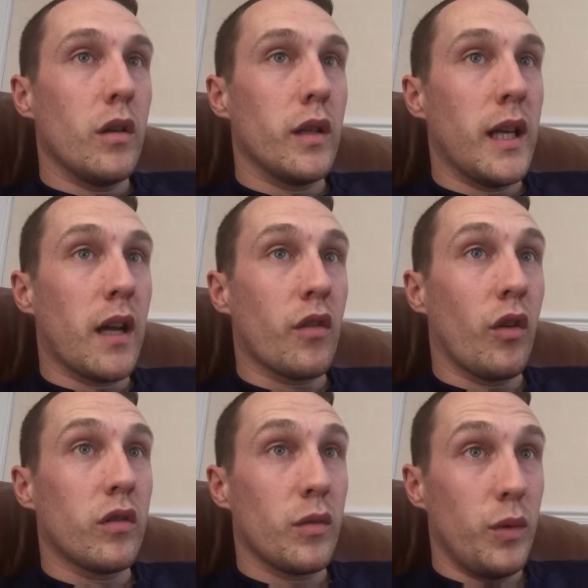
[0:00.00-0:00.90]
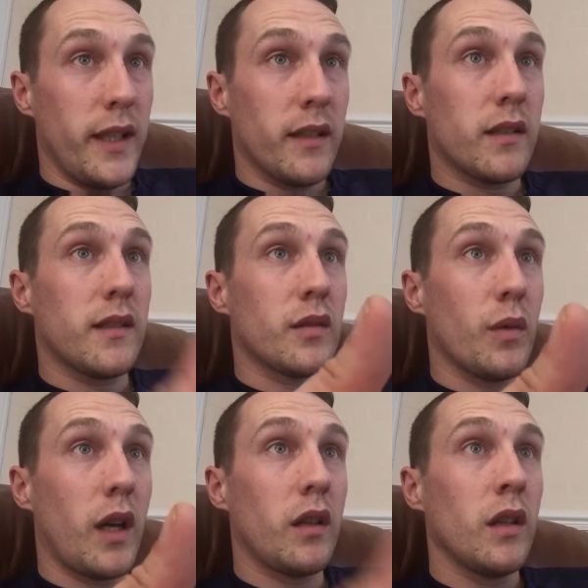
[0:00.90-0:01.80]
had Alderweireld as
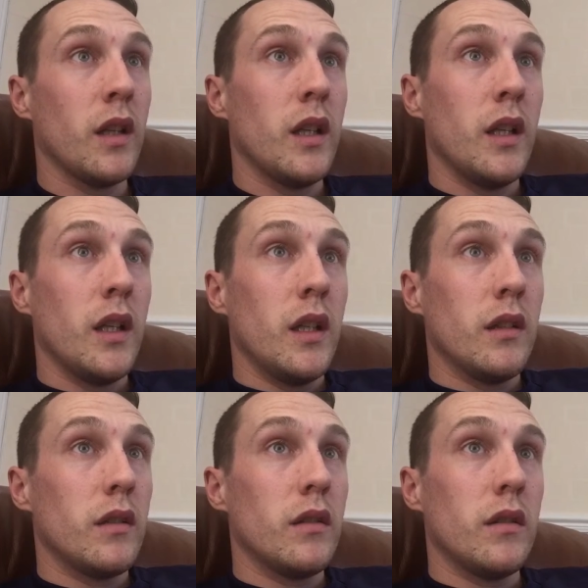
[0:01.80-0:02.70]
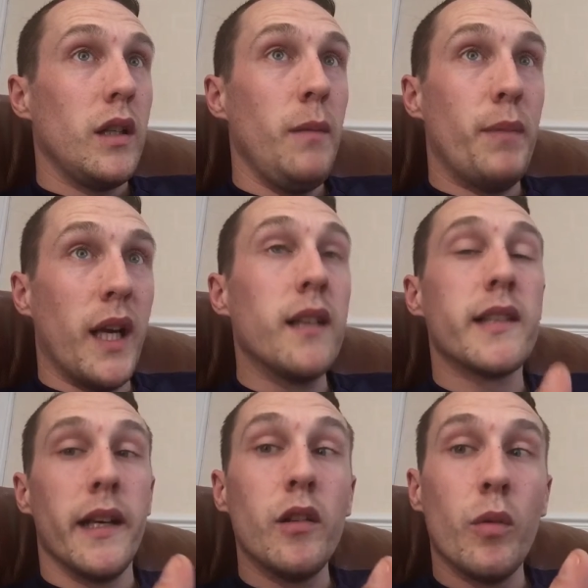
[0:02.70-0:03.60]
well. He brings
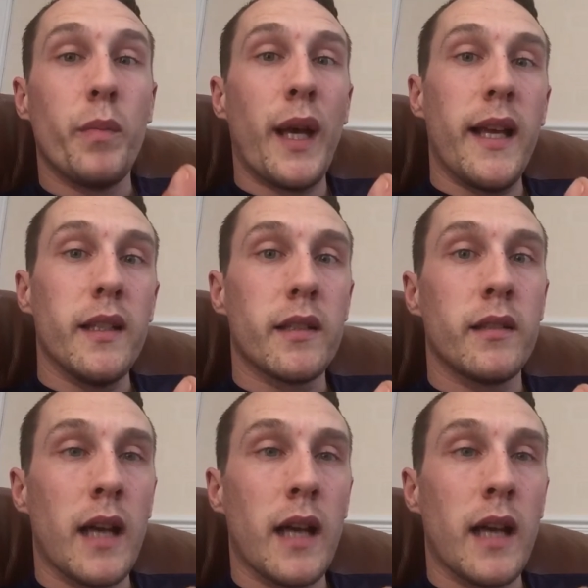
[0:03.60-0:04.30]
in good players,